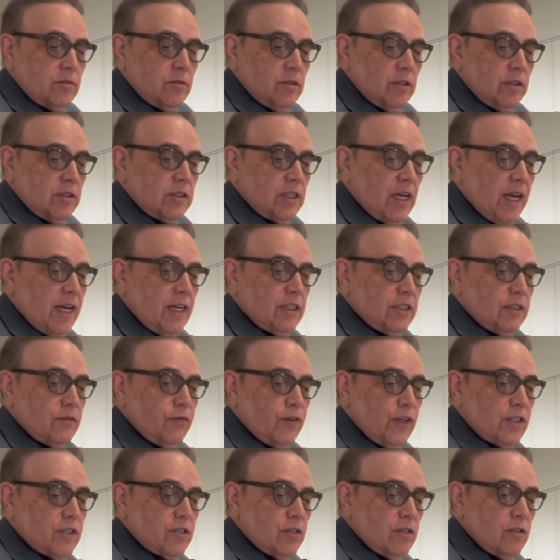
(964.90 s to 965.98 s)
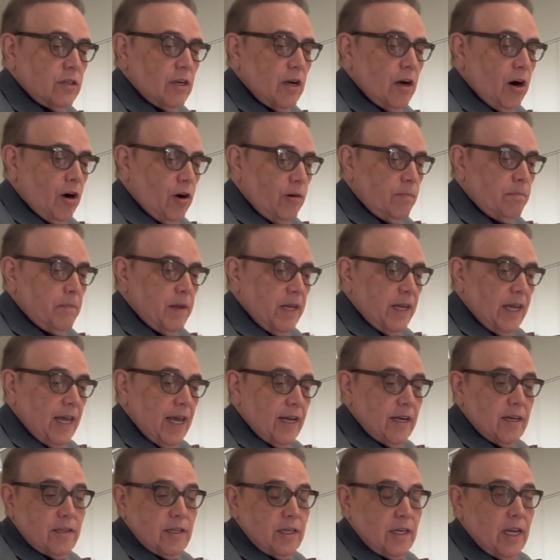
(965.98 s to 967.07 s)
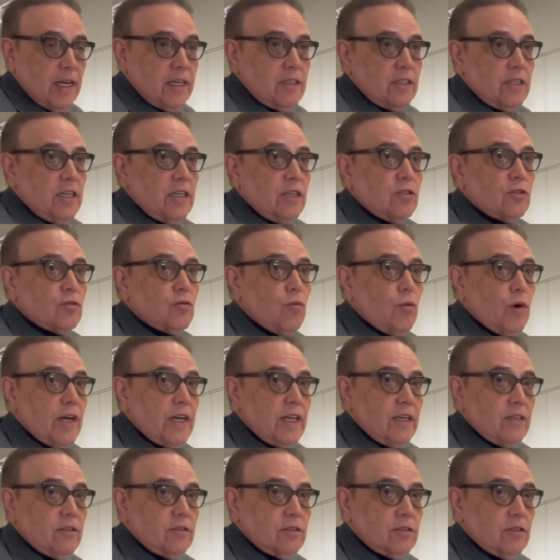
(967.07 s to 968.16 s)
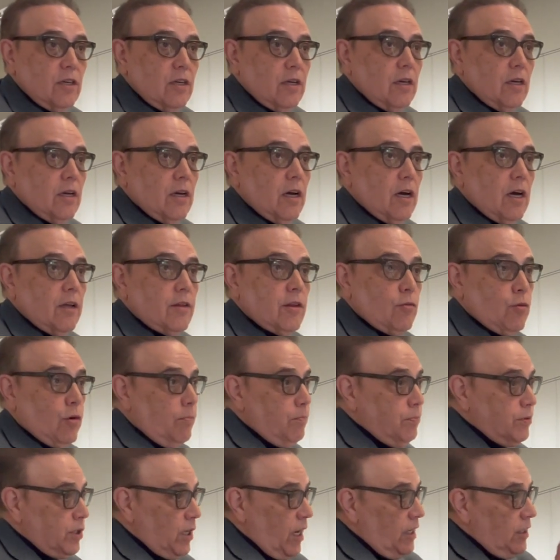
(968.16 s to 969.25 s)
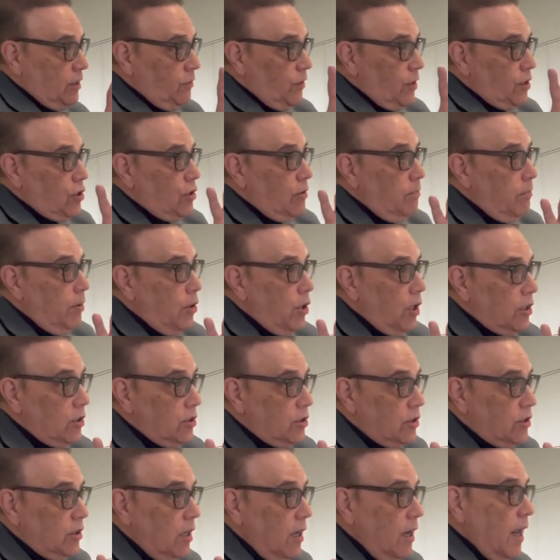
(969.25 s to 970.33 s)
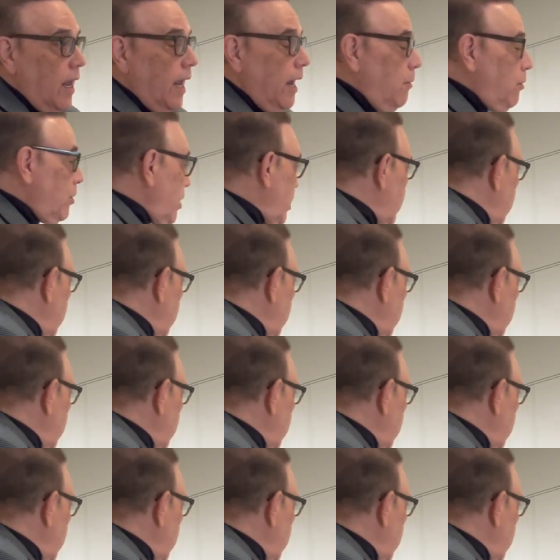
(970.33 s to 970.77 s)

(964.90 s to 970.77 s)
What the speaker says: science fiction art began in the 1920s. There were science fiction books, and we're going